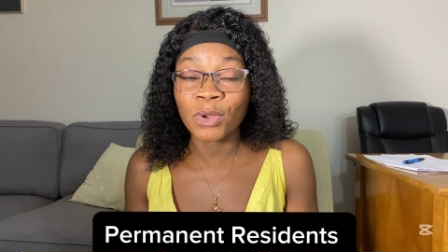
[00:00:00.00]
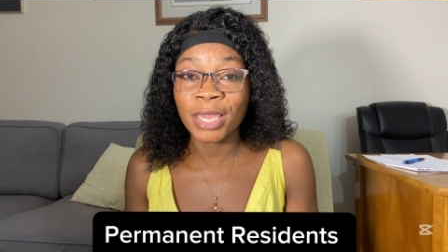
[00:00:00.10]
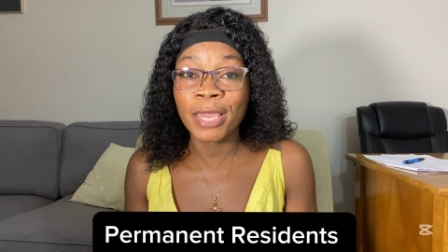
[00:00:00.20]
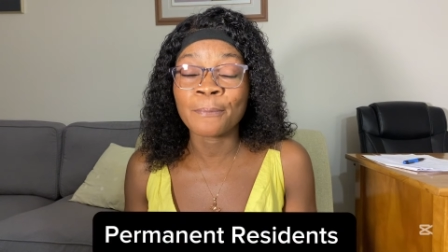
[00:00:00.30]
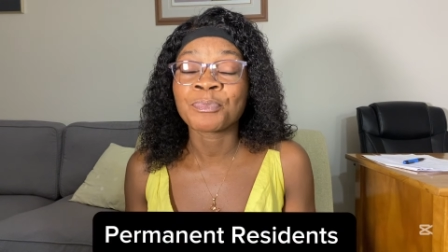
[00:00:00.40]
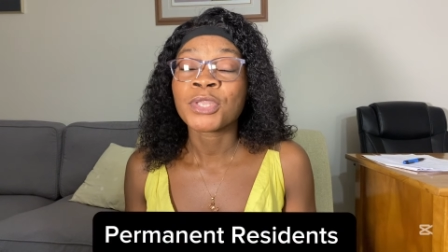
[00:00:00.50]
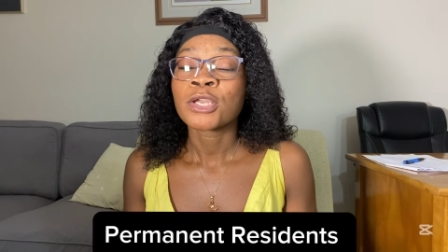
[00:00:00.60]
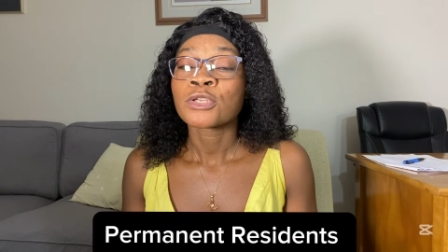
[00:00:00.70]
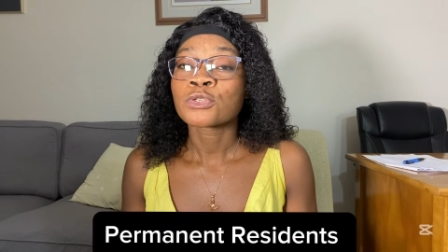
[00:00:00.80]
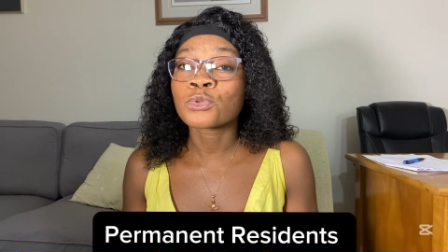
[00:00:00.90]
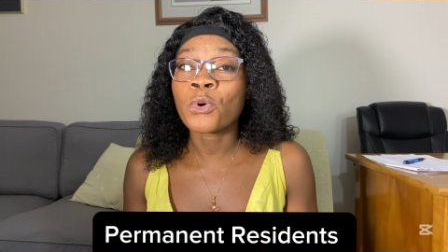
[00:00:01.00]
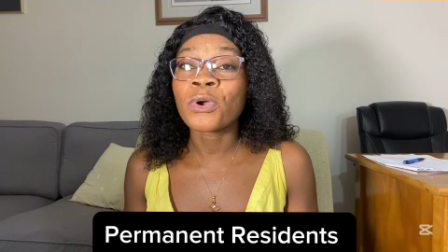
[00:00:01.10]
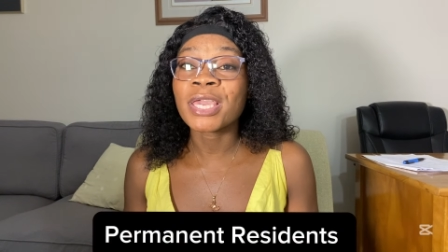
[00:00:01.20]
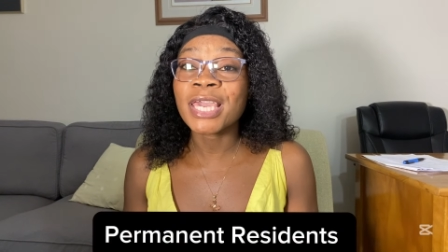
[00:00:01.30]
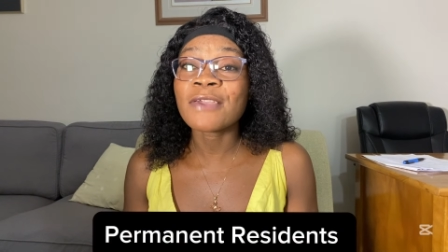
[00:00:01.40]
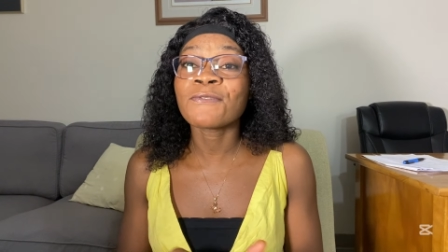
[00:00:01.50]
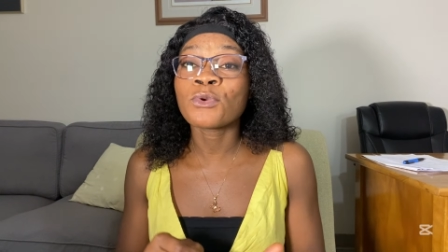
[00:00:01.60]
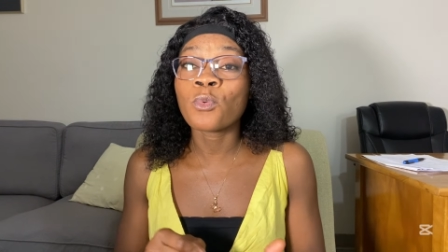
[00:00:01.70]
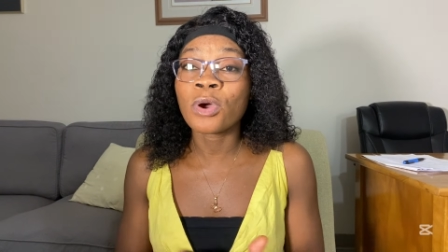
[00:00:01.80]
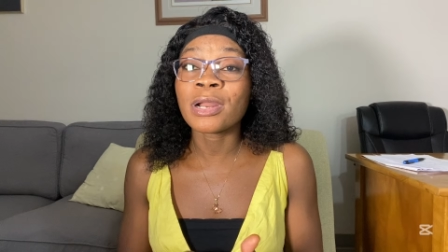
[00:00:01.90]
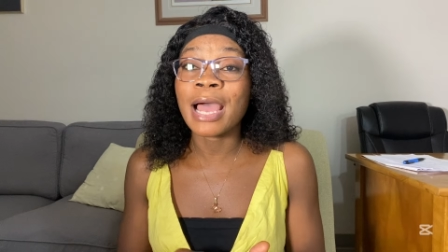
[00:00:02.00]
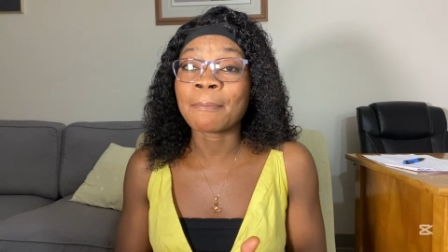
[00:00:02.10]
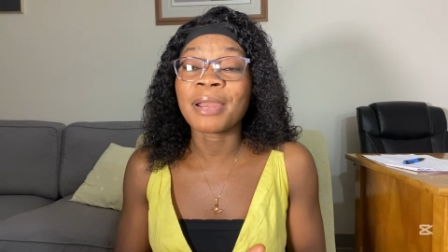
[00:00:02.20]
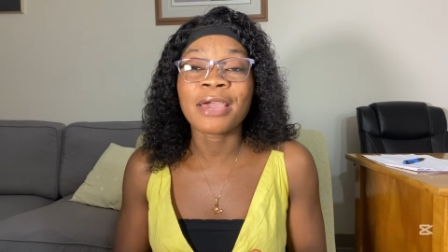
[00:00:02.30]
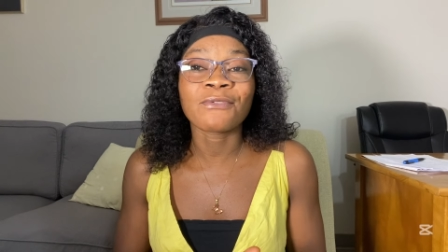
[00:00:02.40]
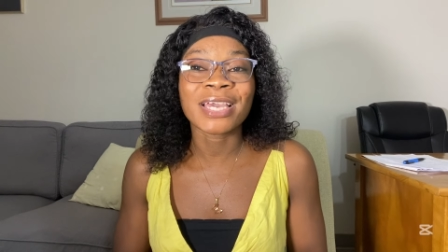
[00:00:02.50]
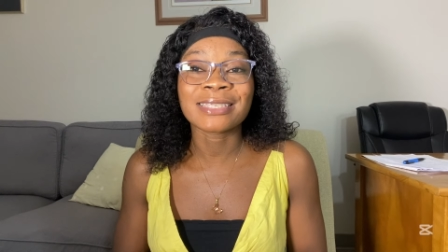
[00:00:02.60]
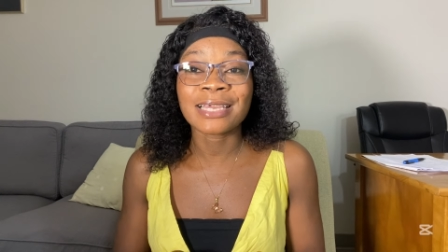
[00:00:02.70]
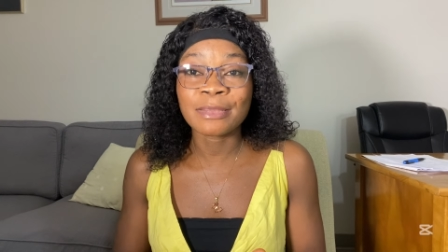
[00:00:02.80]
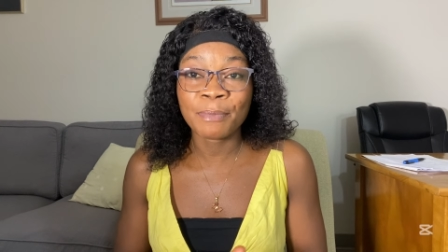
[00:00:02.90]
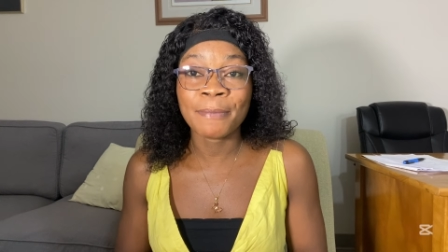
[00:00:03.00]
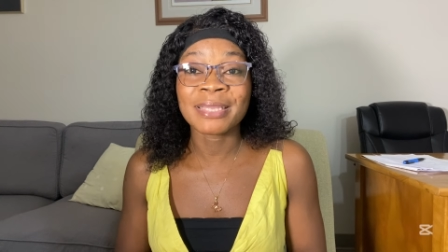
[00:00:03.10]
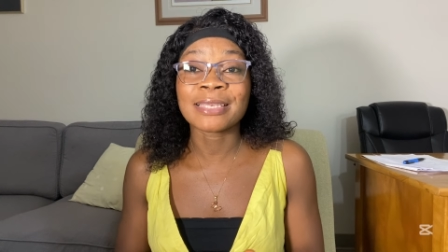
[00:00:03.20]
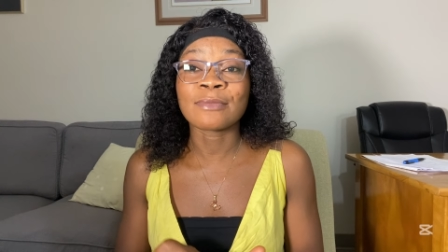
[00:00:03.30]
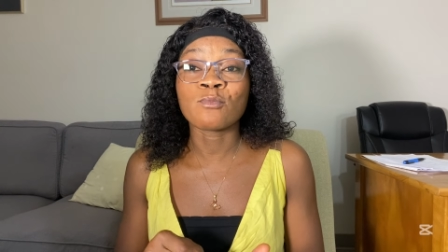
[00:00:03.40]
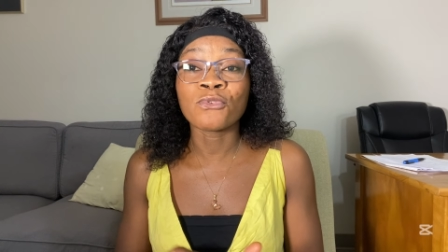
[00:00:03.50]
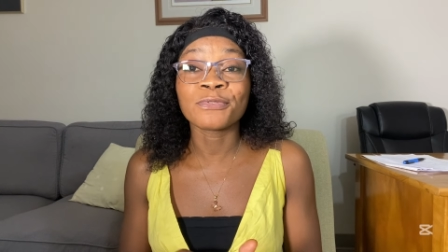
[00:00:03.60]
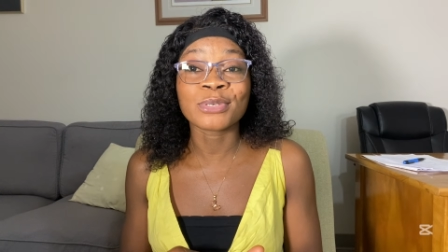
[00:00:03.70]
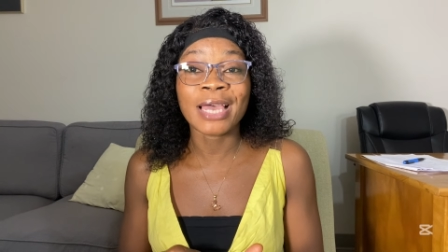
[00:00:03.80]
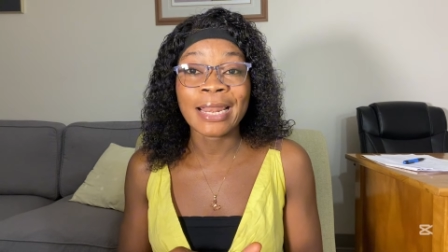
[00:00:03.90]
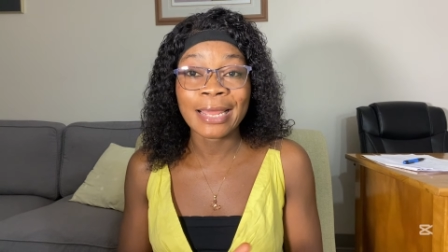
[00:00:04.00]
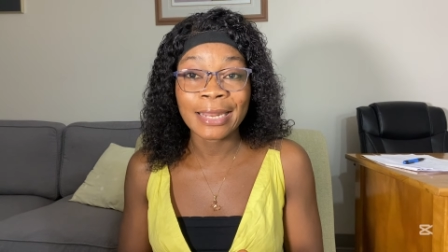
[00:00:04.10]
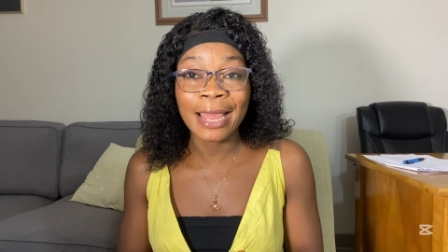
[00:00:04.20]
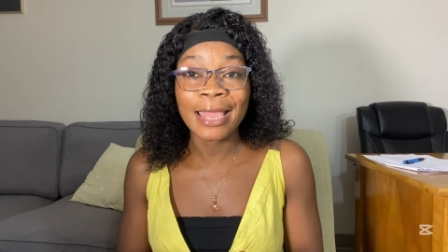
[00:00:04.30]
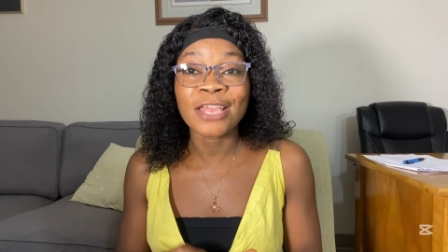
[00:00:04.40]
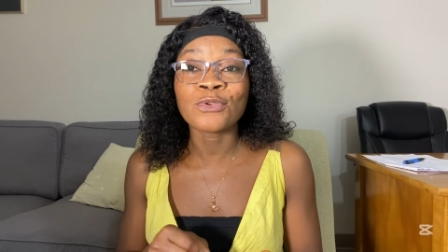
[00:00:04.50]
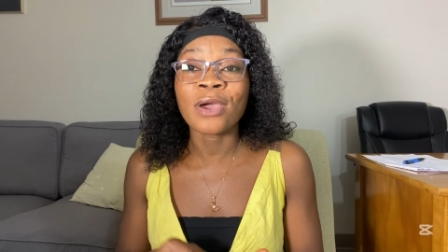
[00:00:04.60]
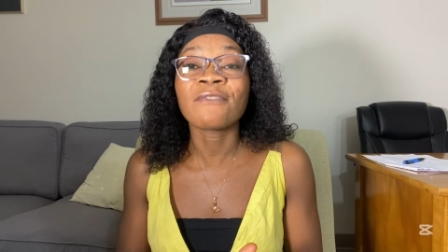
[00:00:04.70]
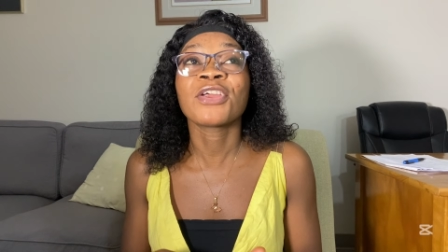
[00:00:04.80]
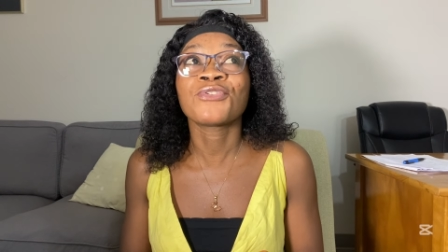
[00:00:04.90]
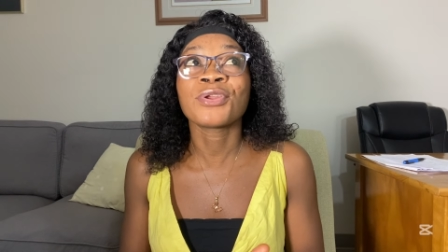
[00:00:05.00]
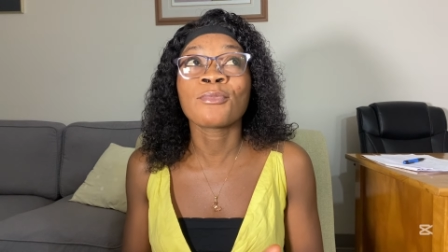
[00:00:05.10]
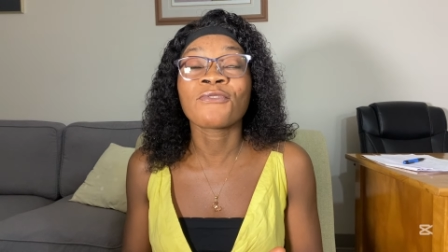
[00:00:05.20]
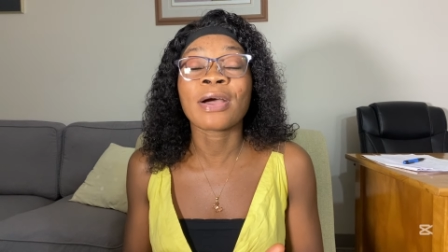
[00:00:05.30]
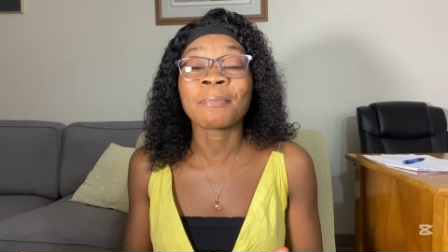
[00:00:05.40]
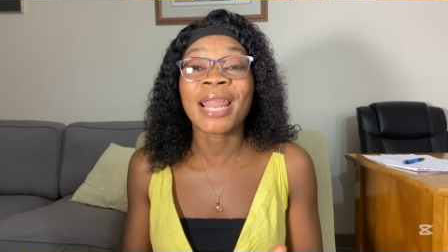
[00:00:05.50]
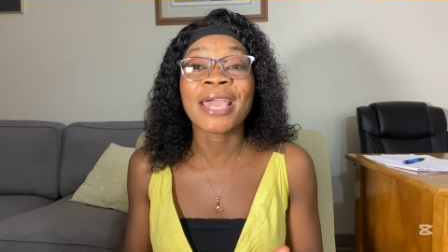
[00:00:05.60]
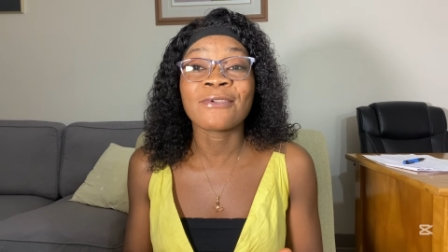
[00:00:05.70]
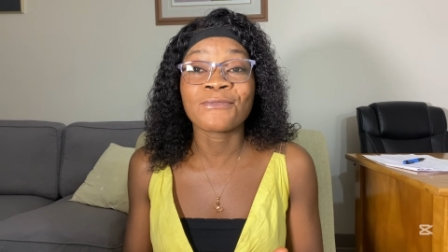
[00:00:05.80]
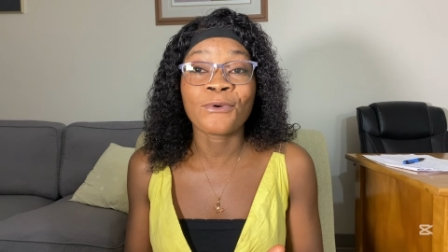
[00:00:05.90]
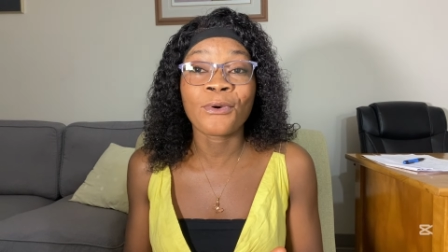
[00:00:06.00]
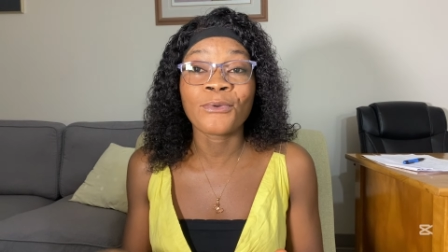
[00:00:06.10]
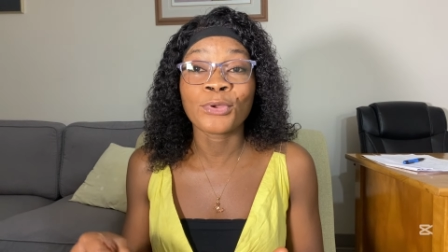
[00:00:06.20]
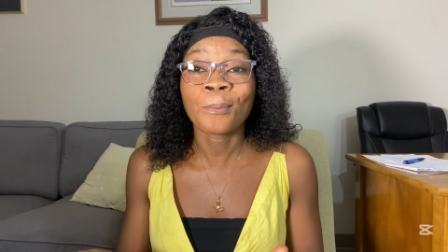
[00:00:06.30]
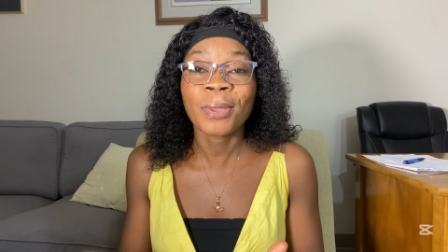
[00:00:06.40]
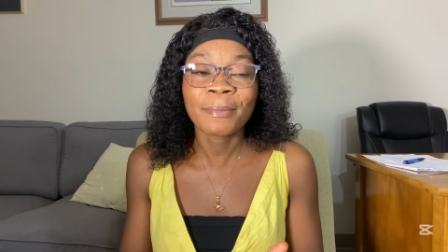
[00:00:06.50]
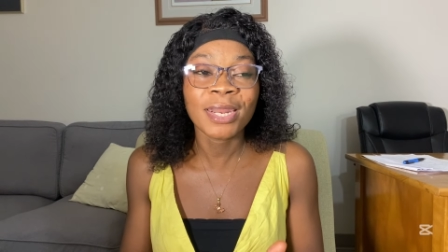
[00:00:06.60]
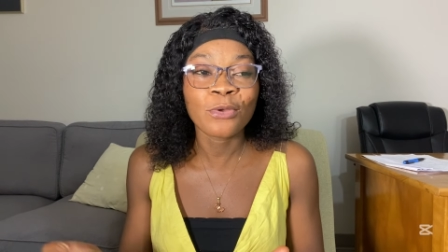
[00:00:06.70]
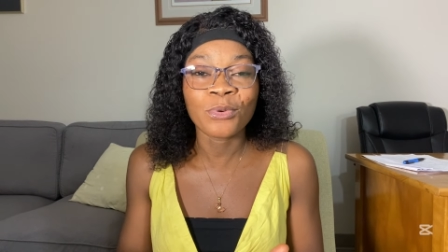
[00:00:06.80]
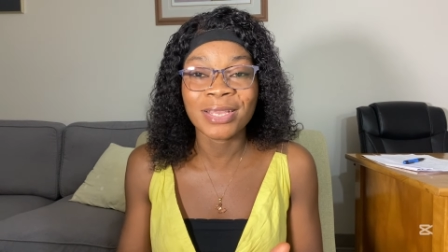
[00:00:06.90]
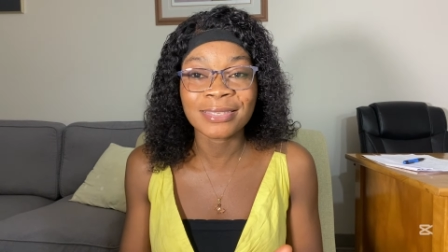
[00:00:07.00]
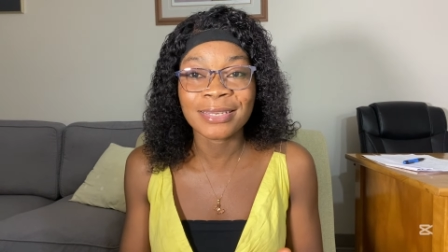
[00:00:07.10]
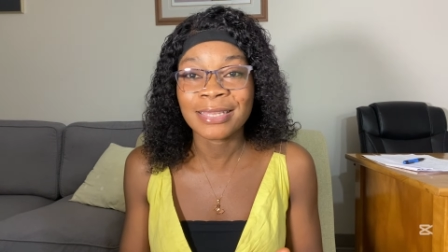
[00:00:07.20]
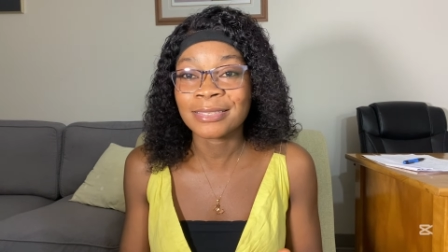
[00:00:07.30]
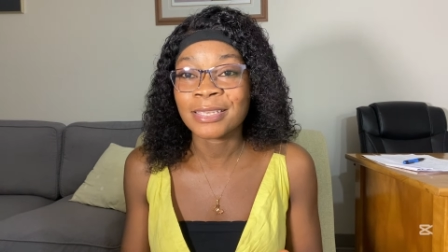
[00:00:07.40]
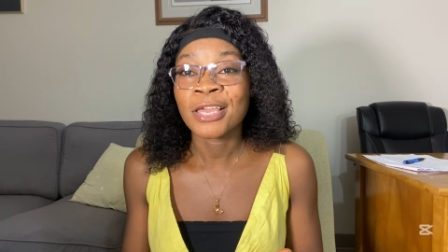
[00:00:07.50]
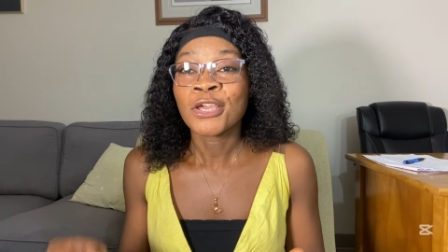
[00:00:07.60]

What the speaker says: Okay, so if you want to apply for a study permit and move to Canada, and you have a dream of applying for your permanent residence,